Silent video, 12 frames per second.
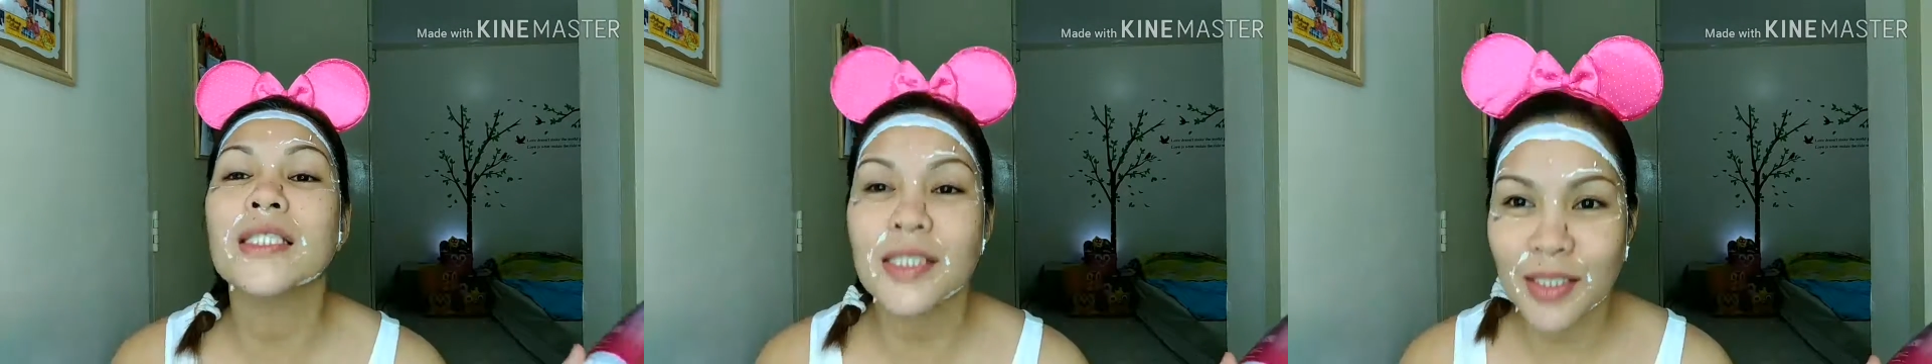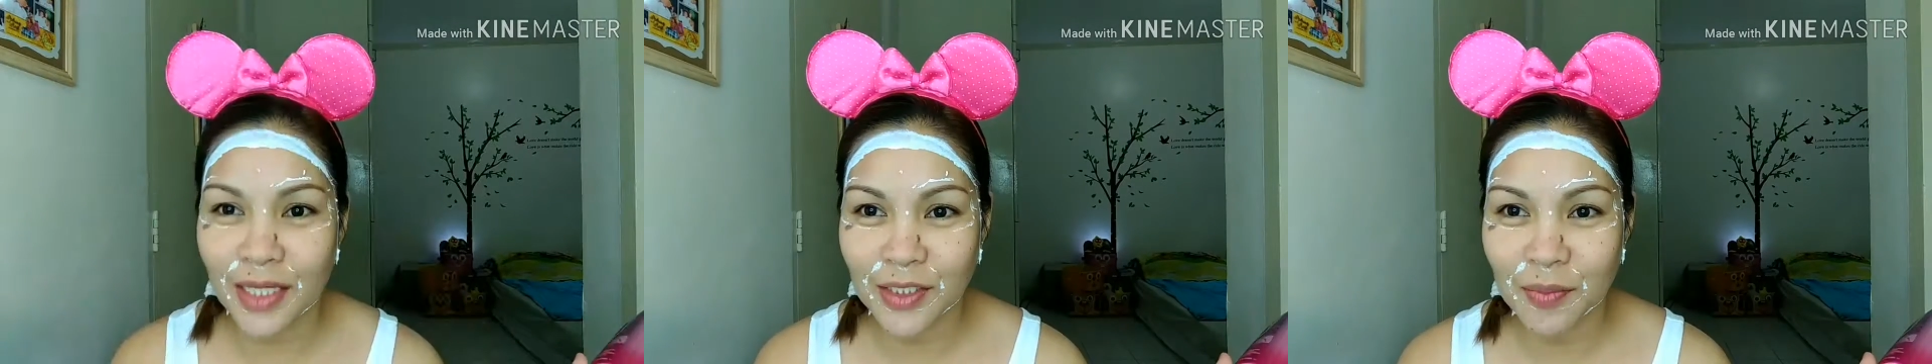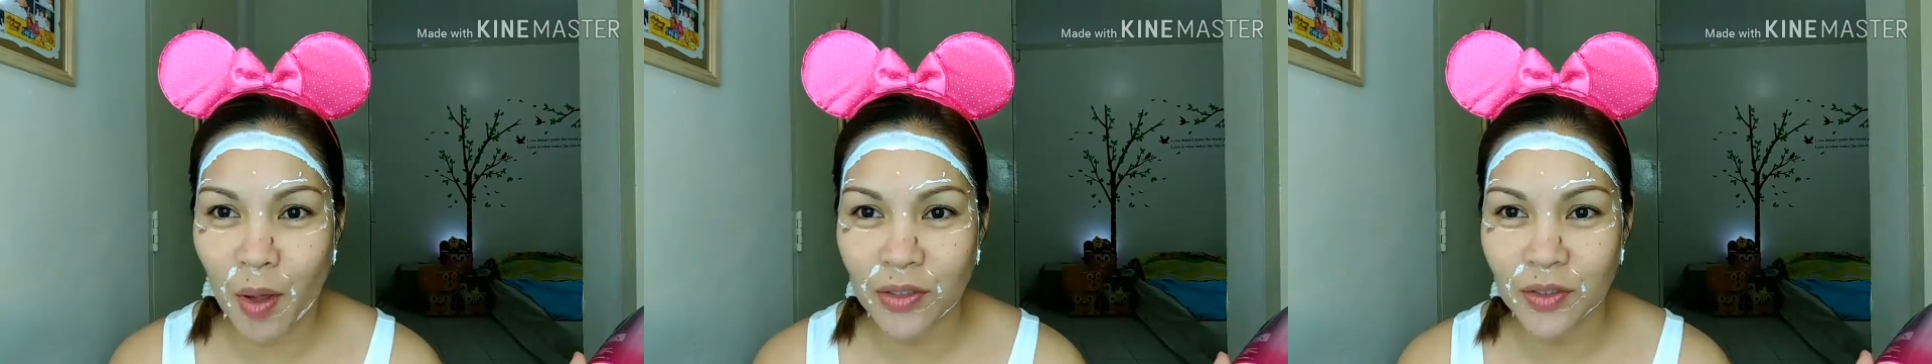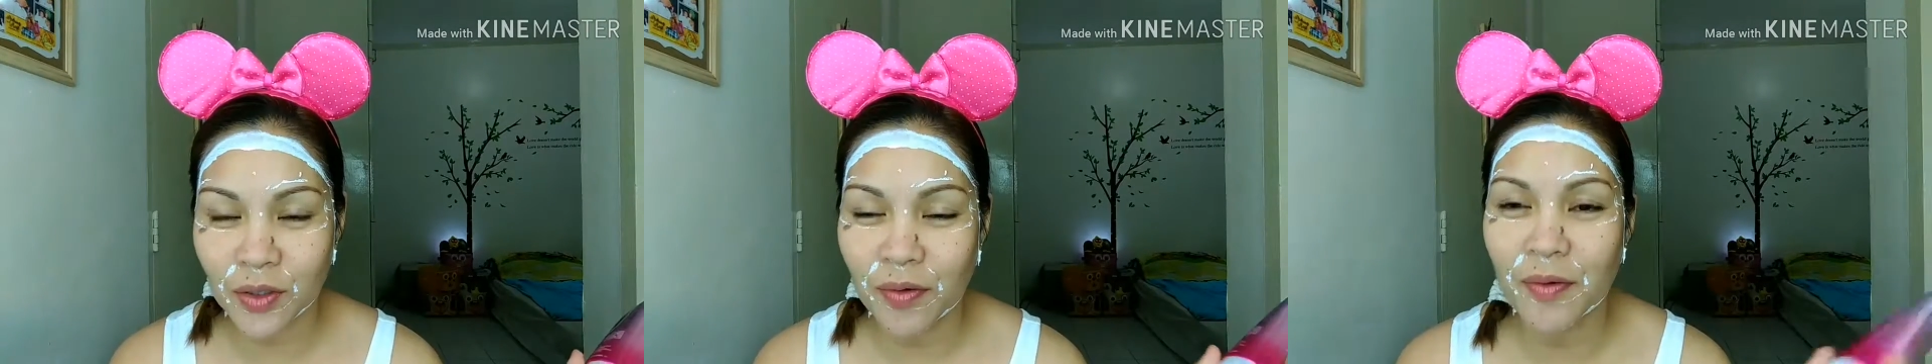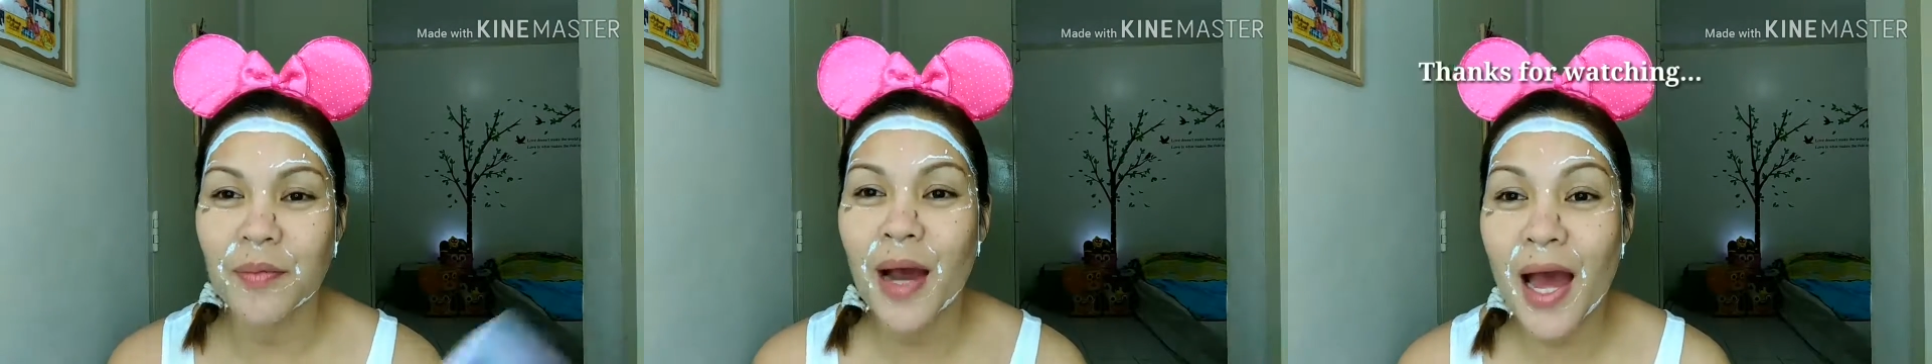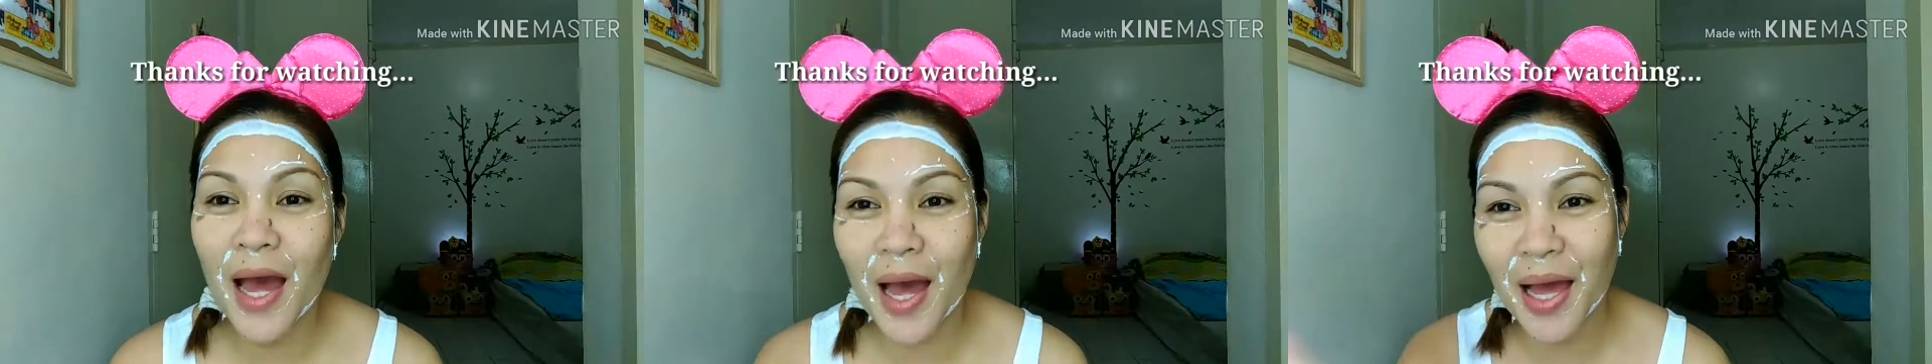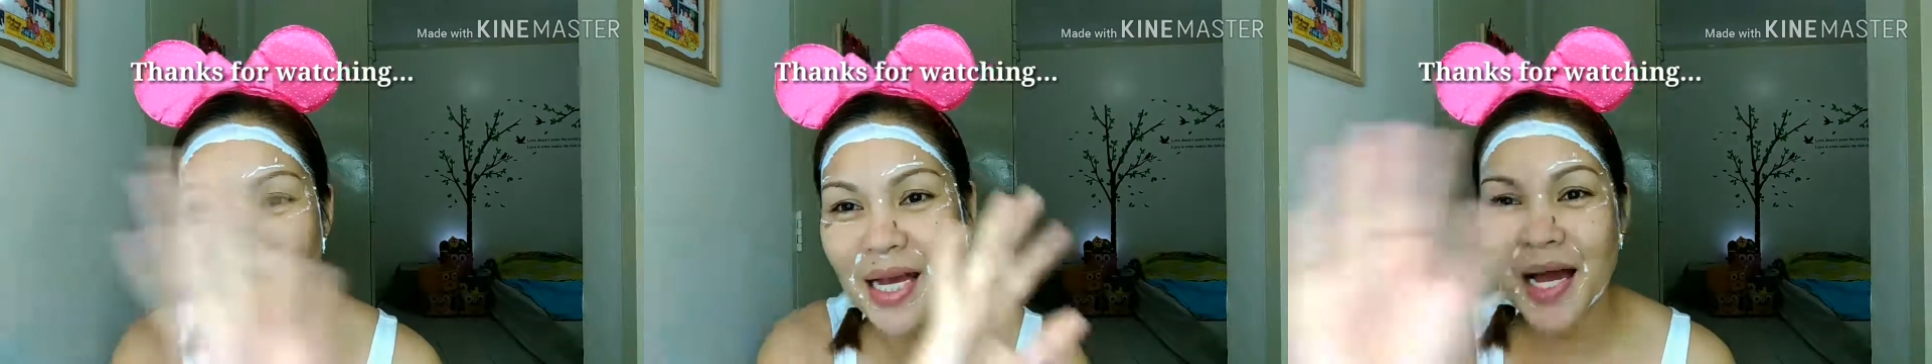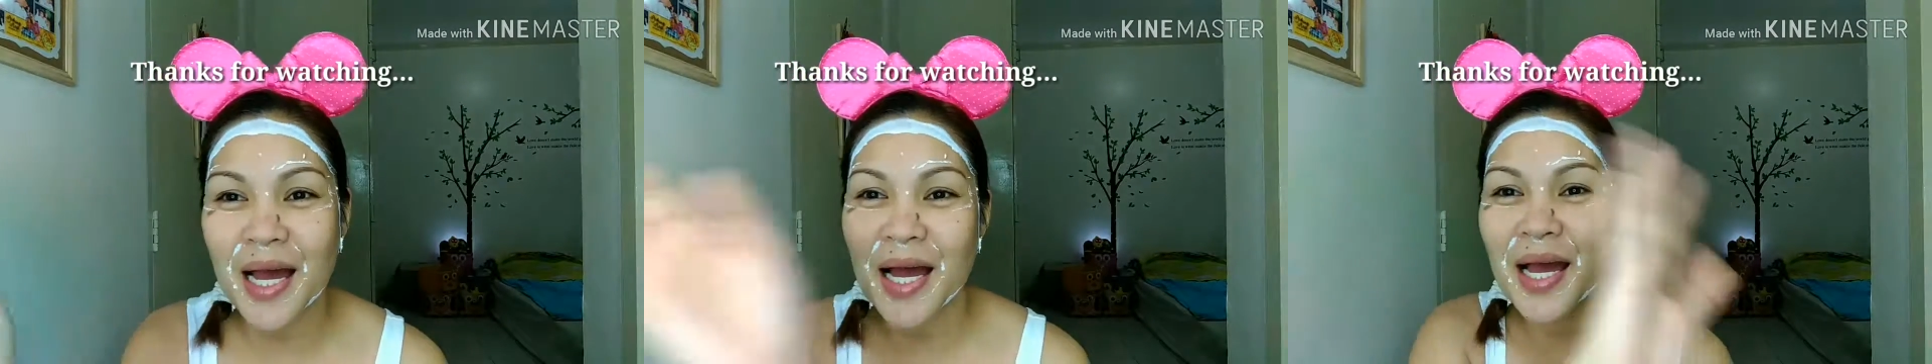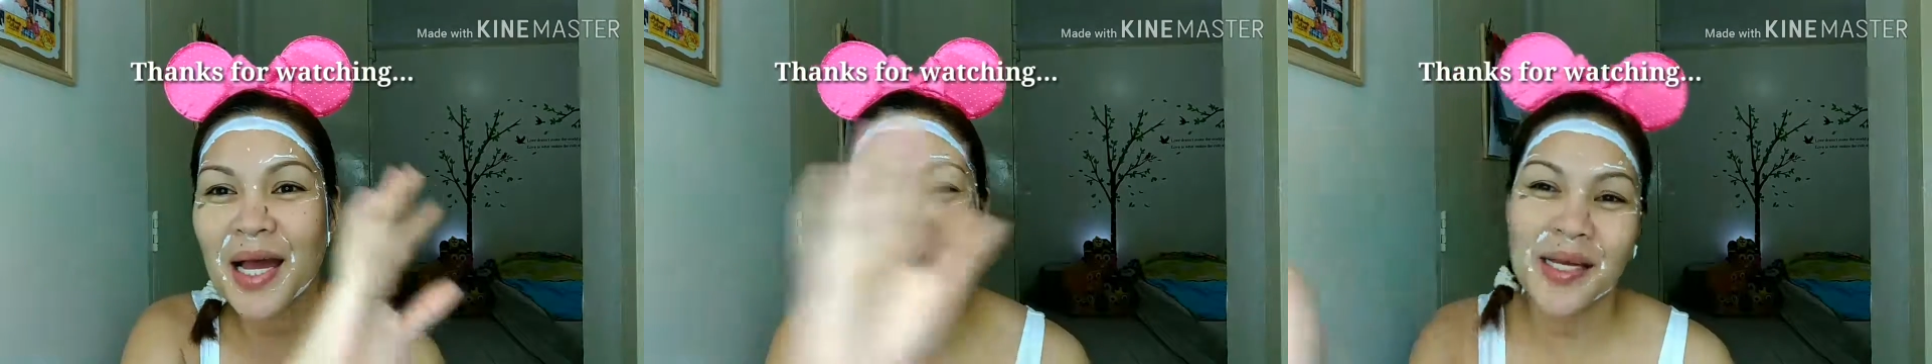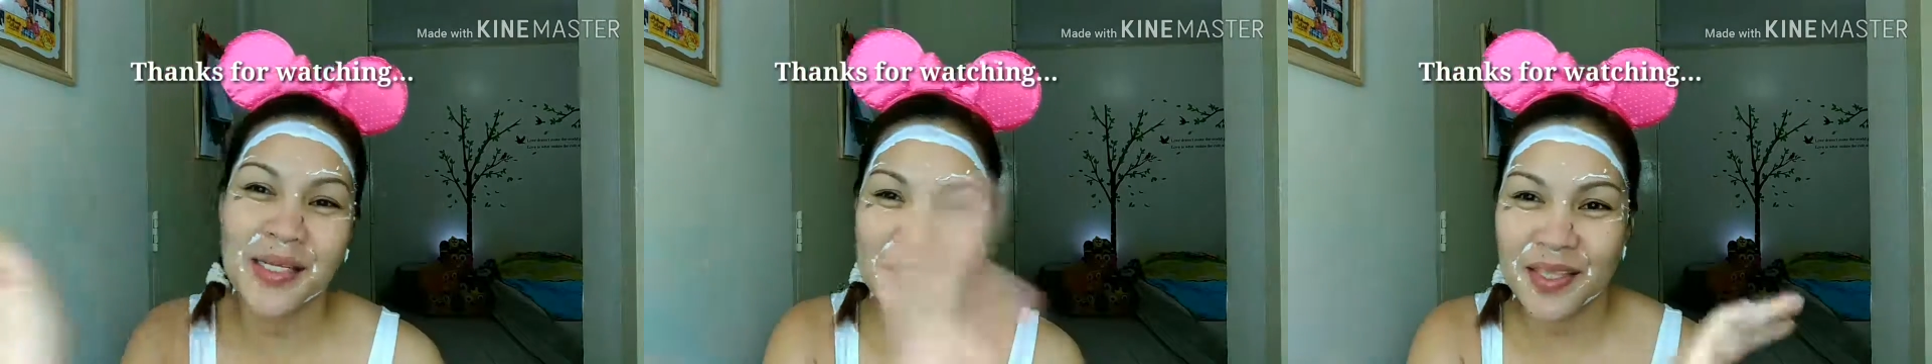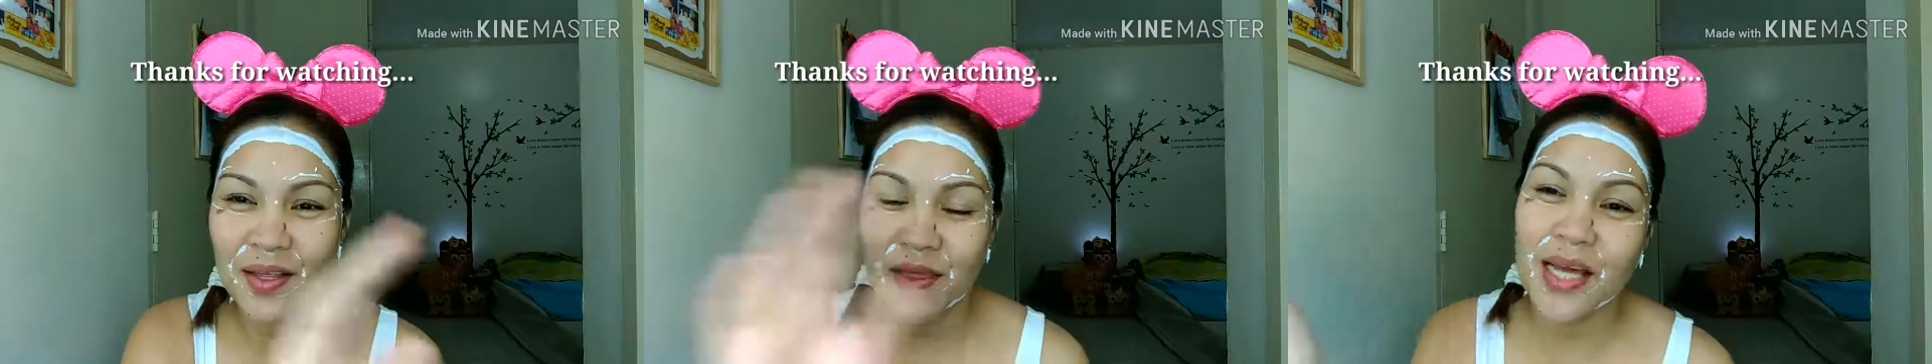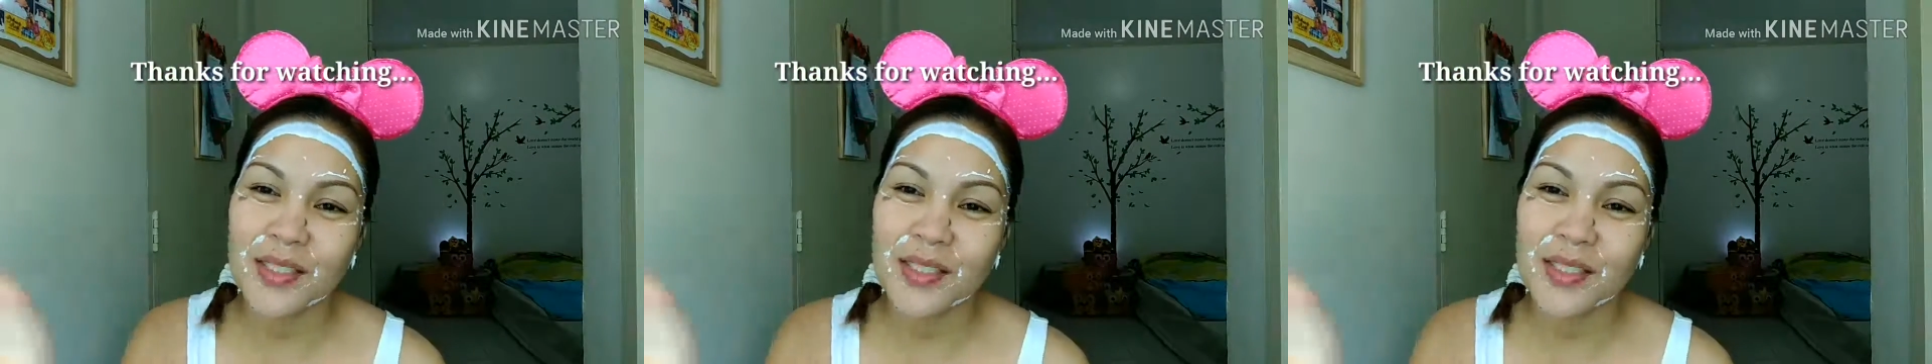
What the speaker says: This is not sponsored. Bye, guys.